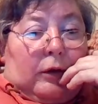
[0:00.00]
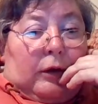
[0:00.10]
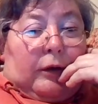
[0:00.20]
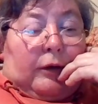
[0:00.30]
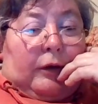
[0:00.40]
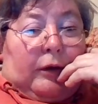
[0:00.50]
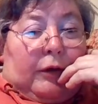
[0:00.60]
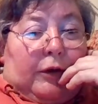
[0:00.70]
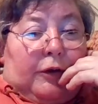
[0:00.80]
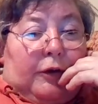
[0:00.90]
and he
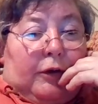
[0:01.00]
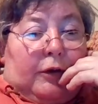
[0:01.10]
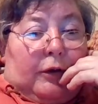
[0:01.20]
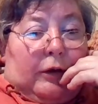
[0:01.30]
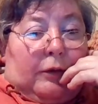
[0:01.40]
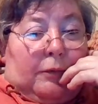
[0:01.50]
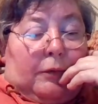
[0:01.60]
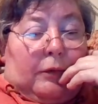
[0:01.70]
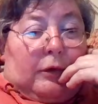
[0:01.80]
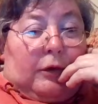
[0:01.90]
registered
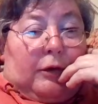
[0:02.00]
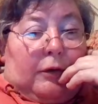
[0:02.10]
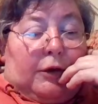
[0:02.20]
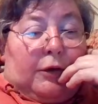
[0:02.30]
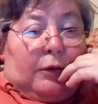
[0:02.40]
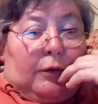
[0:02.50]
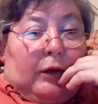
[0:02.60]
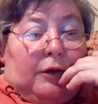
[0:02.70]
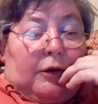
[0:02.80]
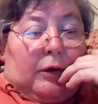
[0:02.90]
the original
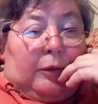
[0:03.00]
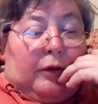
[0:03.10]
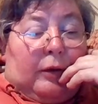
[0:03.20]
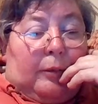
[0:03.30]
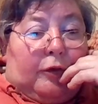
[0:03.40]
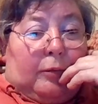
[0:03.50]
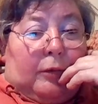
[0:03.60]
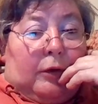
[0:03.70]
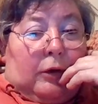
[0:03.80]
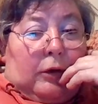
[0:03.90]
entry was in Epsom.